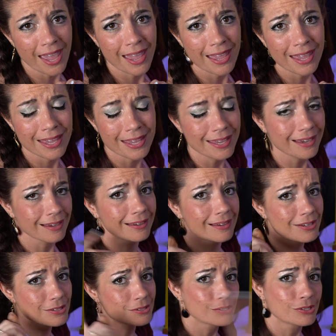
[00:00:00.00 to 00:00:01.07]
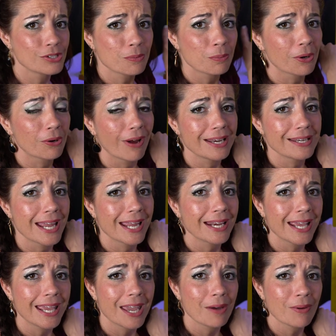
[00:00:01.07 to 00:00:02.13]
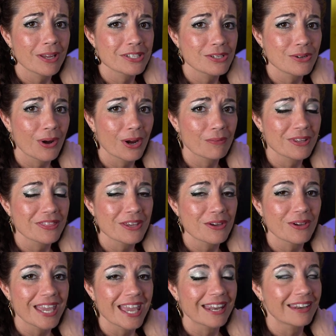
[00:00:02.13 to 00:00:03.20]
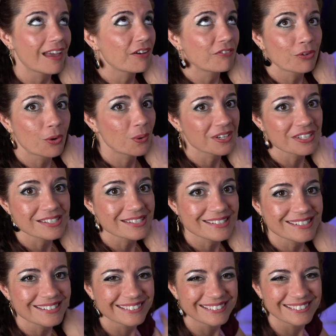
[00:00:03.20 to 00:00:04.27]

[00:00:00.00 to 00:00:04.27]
a super great day. And I can't wait to do art with you again, of course.